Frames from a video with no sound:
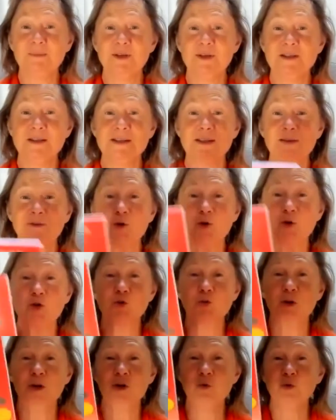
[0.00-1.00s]
This is the
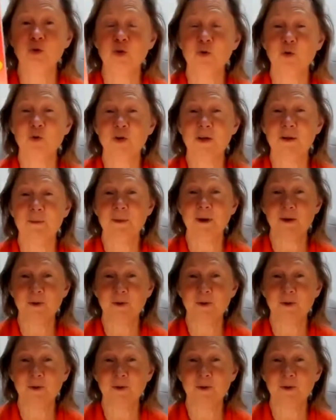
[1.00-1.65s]
first one yeah, you were talking about.